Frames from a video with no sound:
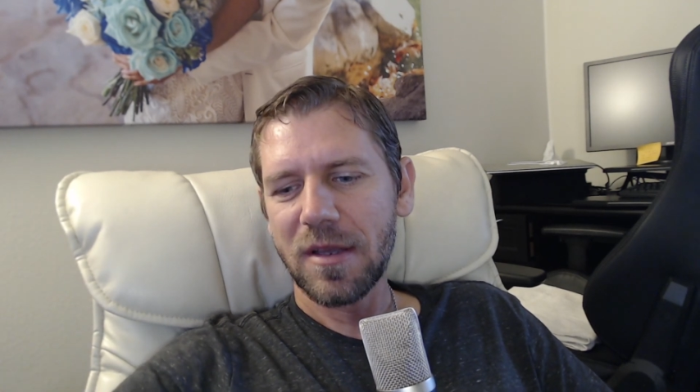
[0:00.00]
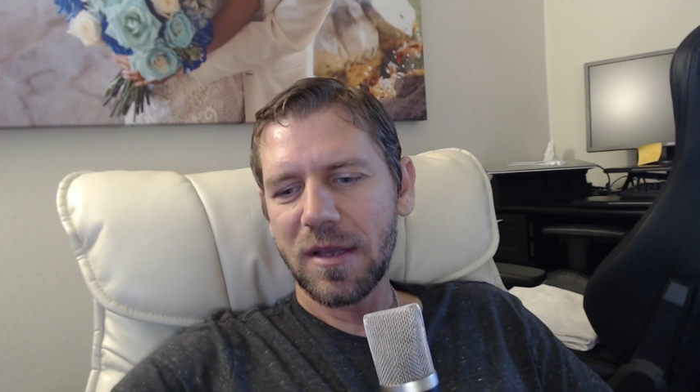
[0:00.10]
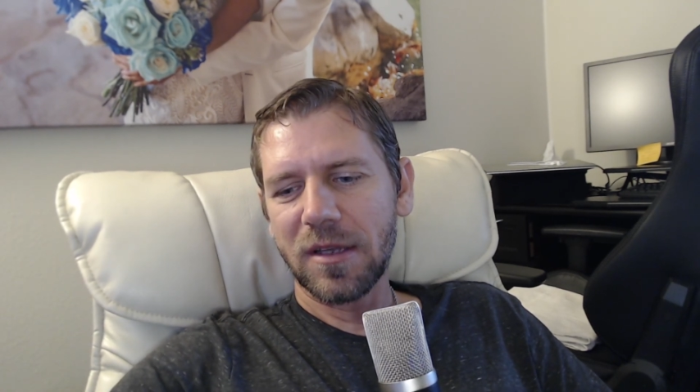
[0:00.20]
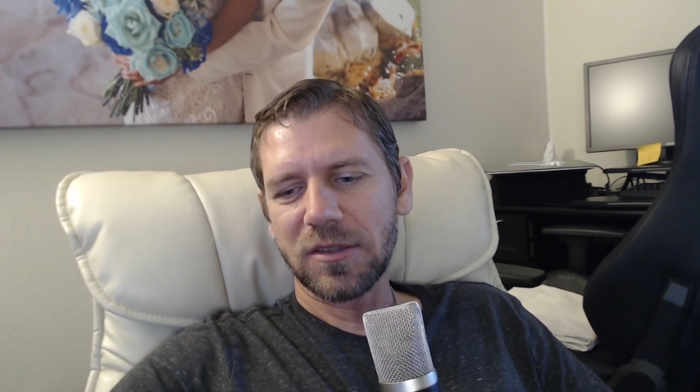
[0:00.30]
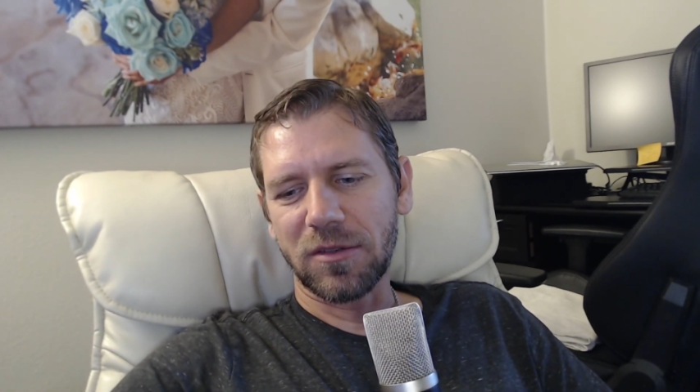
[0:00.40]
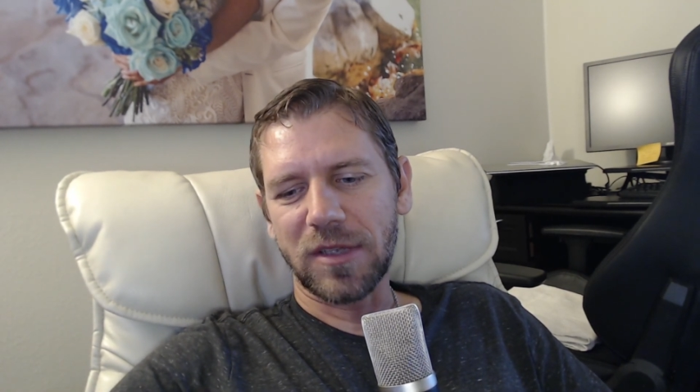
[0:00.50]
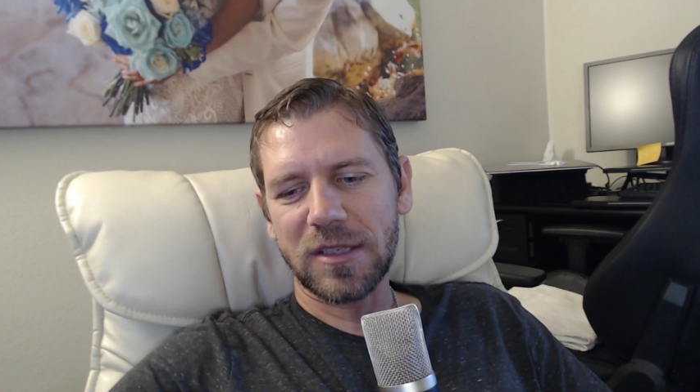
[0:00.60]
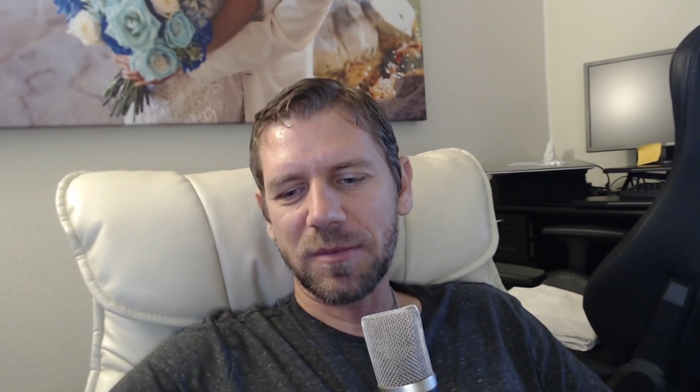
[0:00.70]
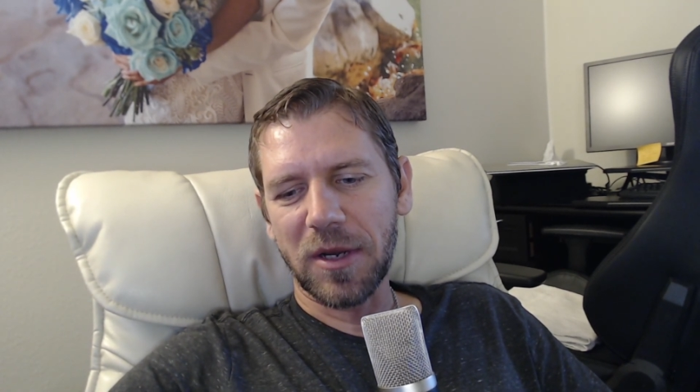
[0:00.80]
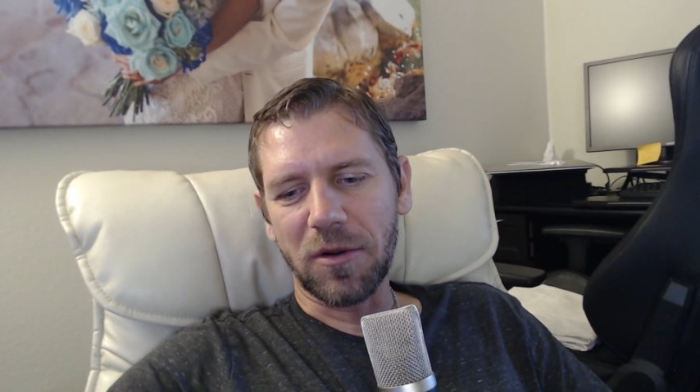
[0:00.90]
So
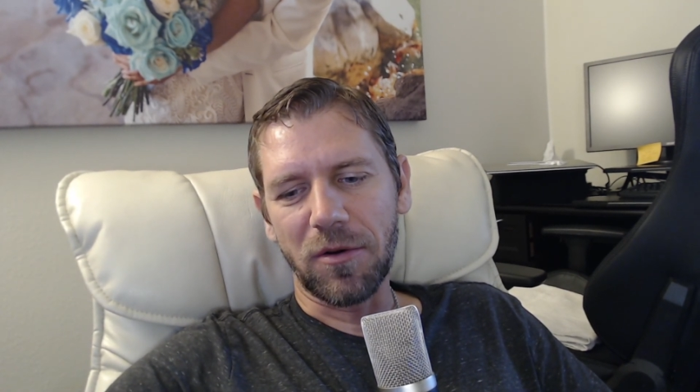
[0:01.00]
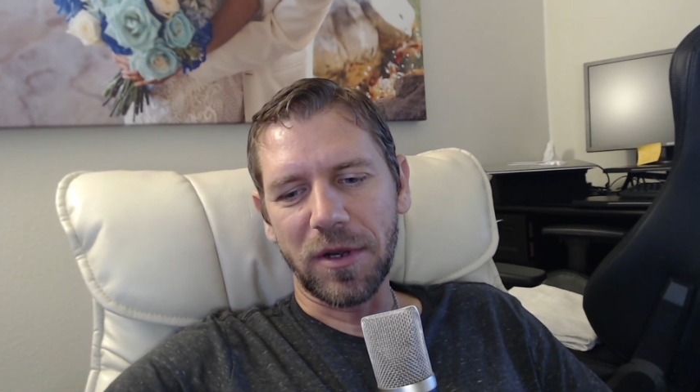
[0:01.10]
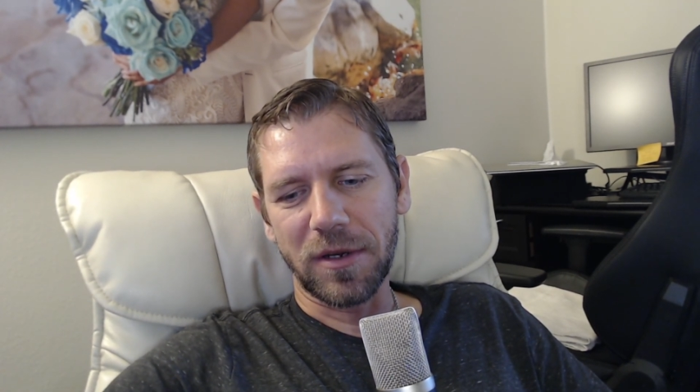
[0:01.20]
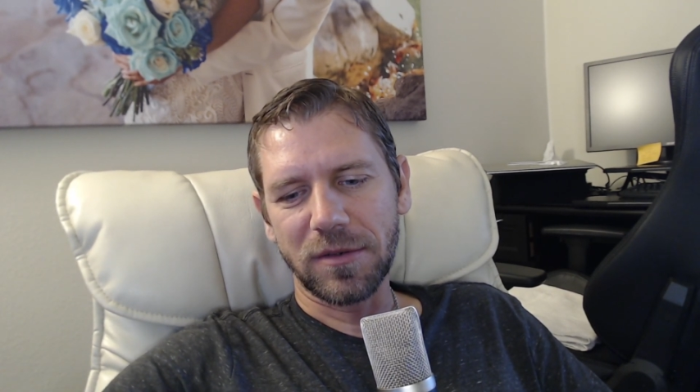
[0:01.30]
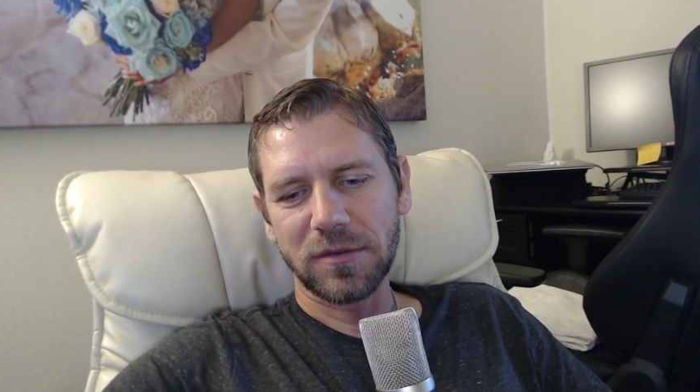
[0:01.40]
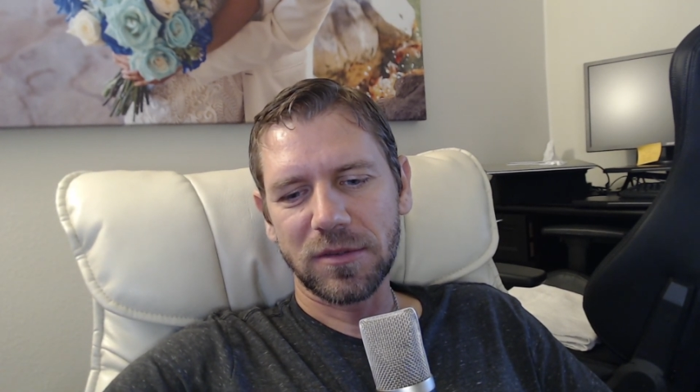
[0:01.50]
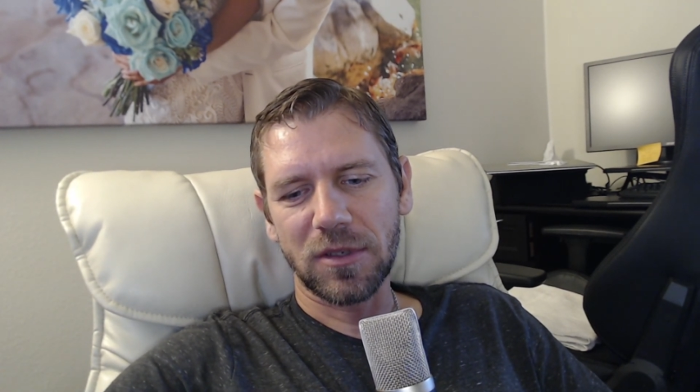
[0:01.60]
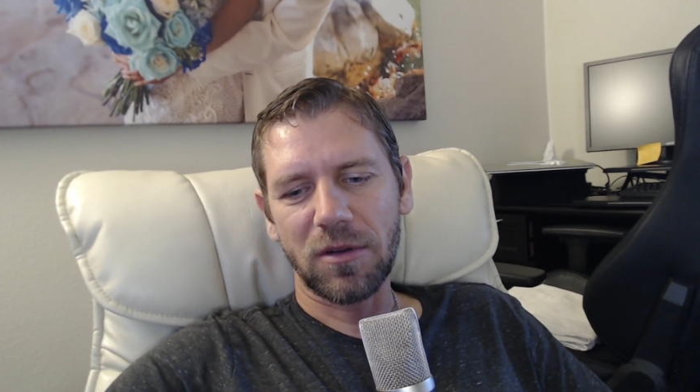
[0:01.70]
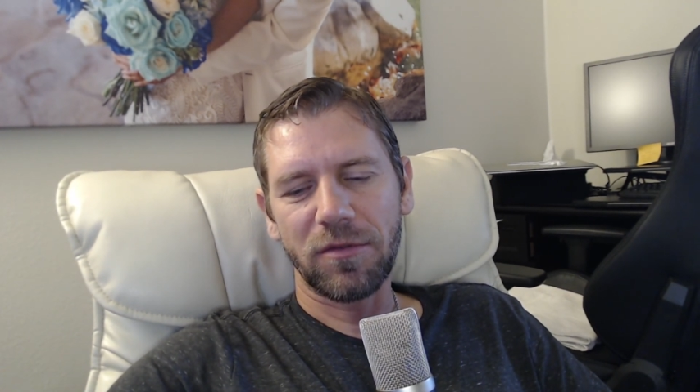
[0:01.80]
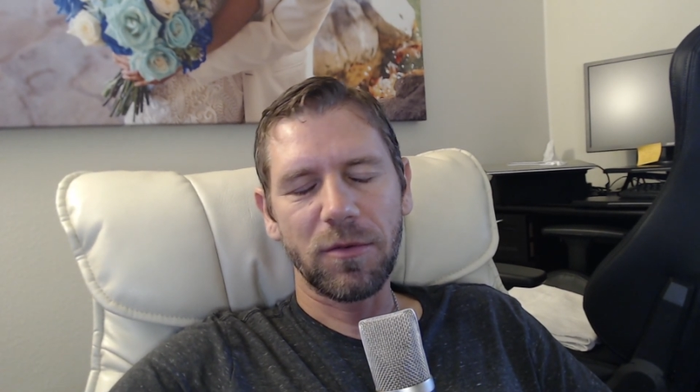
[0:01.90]
that's my goal here.
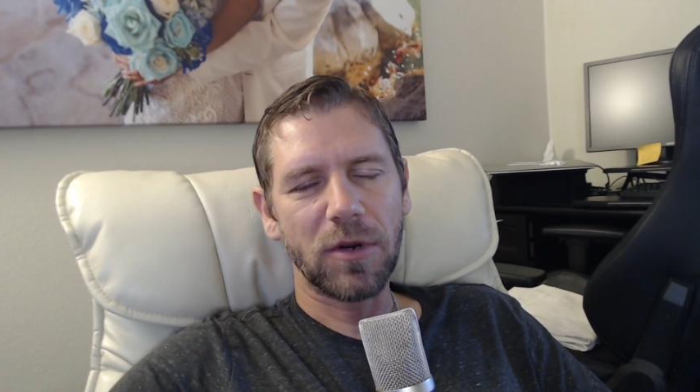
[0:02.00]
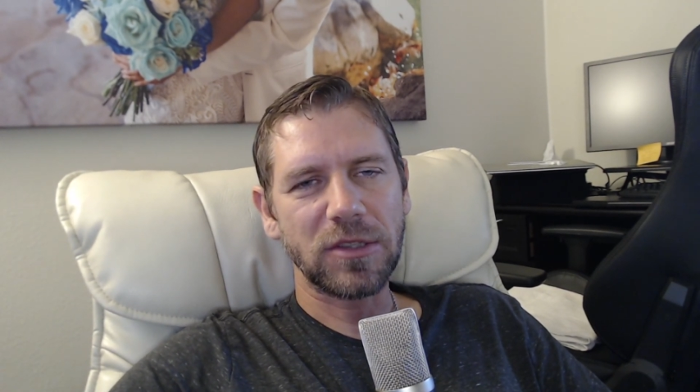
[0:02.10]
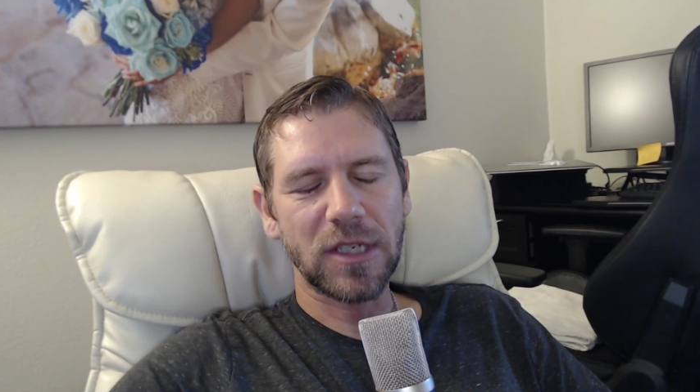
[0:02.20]
So if you want to